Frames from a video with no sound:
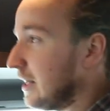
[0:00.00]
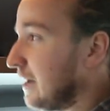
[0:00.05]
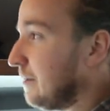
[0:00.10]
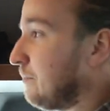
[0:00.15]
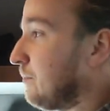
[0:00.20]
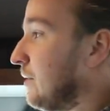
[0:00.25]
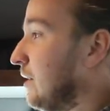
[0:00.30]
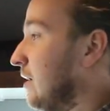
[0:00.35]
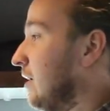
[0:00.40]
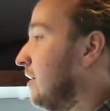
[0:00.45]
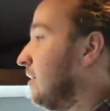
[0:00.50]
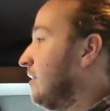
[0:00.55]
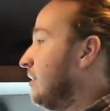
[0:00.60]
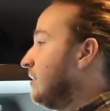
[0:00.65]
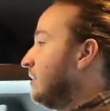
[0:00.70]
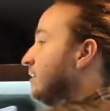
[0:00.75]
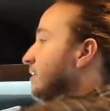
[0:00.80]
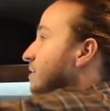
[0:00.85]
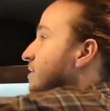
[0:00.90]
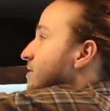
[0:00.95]
light bar,
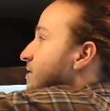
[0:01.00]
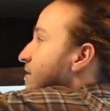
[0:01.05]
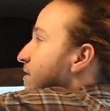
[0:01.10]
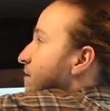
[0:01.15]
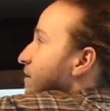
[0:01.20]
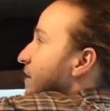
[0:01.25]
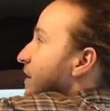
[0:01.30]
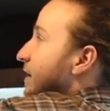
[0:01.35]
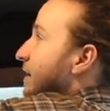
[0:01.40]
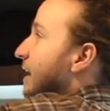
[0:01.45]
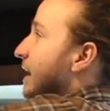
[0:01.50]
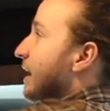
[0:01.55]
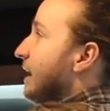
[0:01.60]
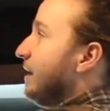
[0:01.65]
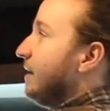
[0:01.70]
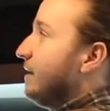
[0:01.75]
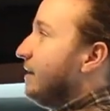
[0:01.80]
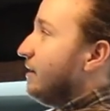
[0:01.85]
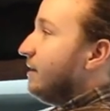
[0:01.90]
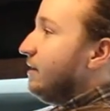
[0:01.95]
stuff like
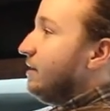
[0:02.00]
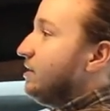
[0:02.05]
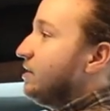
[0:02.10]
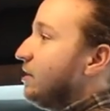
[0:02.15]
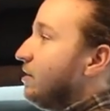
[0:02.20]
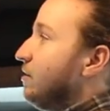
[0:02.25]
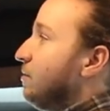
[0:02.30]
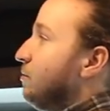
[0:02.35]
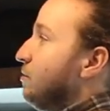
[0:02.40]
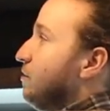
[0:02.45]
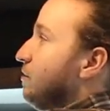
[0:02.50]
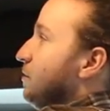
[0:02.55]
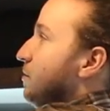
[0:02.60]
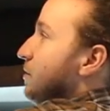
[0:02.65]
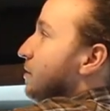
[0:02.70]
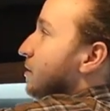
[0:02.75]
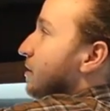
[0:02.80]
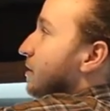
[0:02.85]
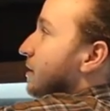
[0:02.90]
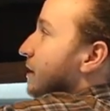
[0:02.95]
that. These are
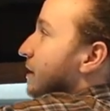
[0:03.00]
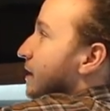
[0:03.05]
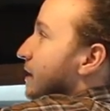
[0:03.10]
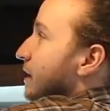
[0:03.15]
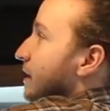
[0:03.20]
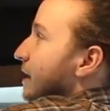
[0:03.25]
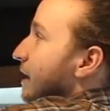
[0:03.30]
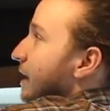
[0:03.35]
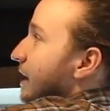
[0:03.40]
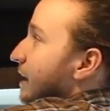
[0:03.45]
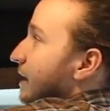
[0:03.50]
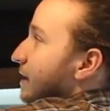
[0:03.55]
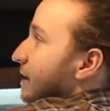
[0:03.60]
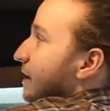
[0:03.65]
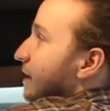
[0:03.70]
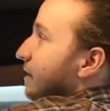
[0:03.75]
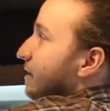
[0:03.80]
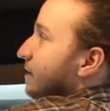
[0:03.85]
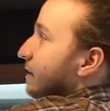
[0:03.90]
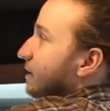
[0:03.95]
removable, and
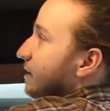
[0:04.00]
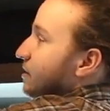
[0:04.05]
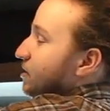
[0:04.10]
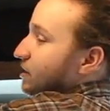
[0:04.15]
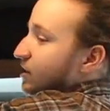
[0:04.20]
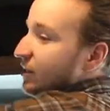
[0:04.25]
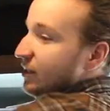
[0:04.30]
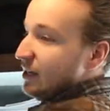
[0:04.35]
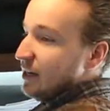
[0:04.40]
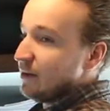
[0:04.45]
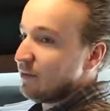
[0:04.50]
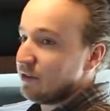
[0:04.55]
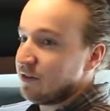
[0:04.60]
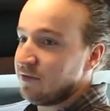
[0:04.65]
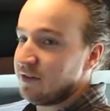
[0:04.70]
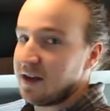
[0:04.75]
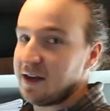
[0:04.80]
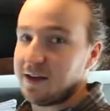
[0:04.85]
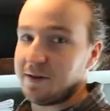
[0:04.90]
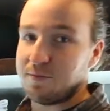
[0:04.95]
uh, I think they just cleaned up the
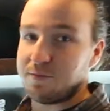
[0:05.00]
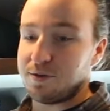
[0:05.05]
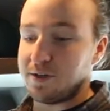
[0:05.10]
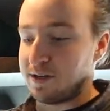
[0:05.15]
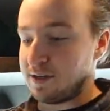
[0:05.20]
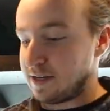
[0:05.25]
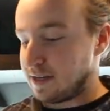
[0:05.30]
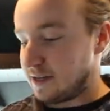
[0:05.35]
van pretty